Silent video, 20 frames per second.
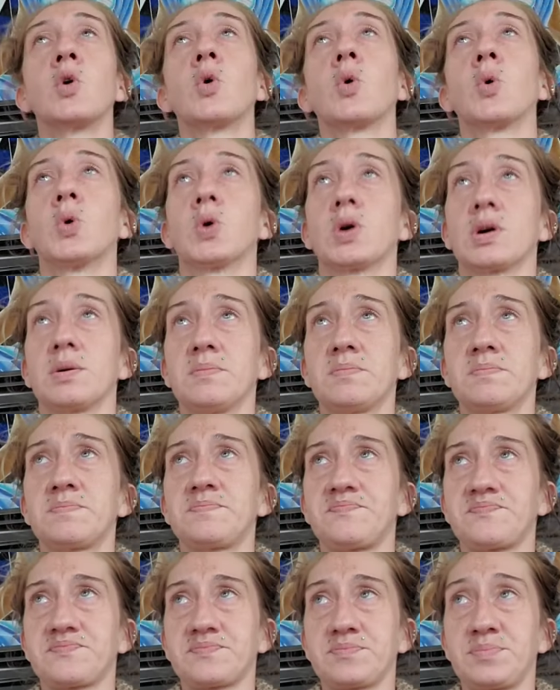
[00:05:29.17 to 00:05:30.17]
or
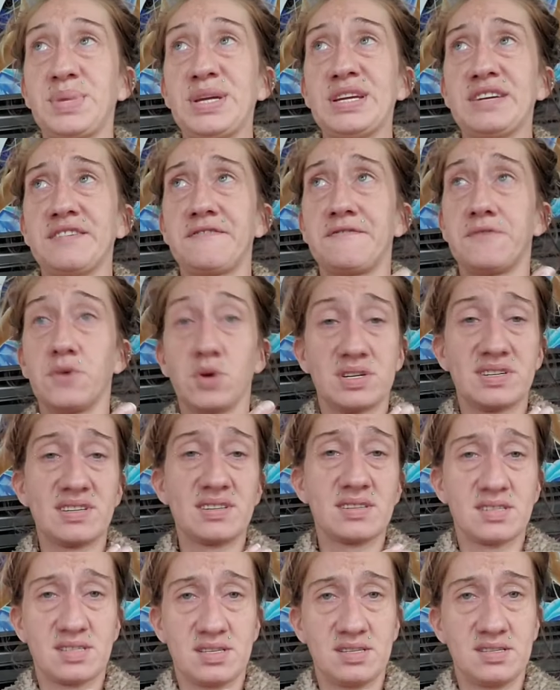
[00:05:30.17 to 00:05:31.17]
being
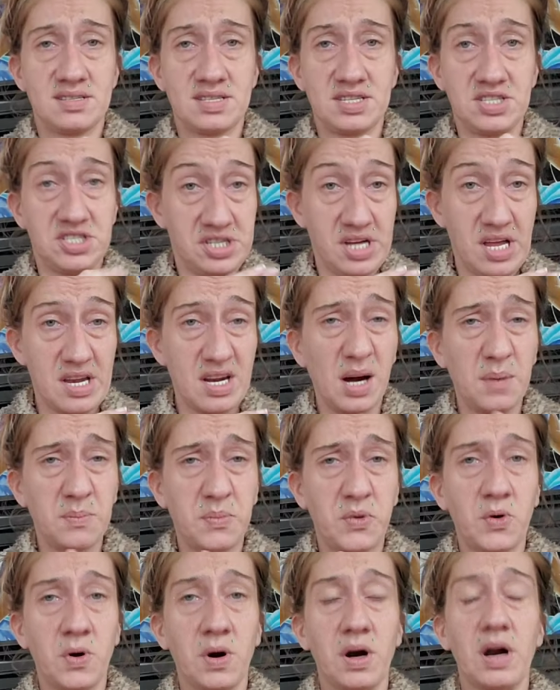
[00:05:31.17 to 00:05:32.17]
forced to shut up,
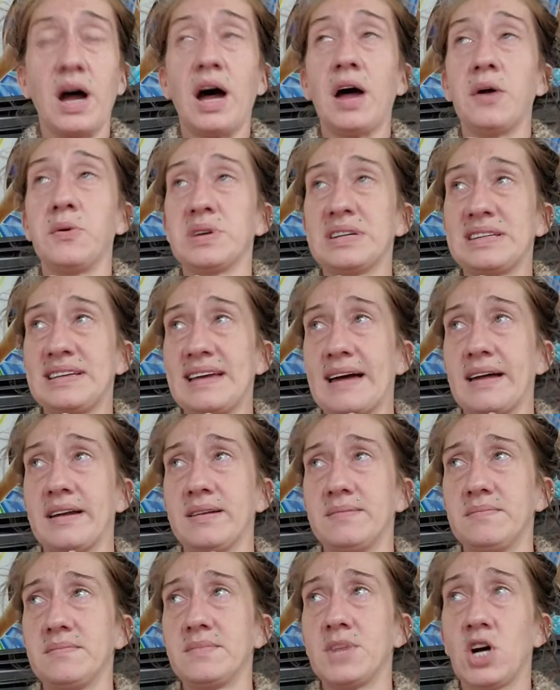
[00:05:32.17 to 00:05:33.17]
or I would get
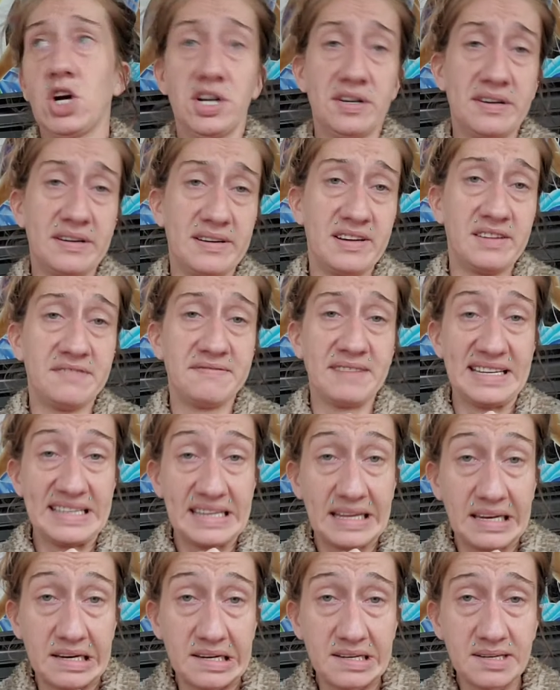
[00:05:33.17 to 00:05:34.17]
hurt if I
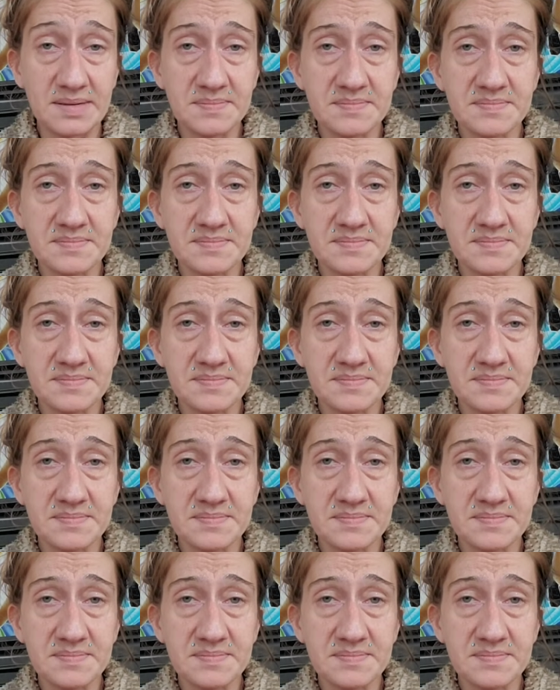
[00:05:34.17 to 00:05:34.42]
didn't.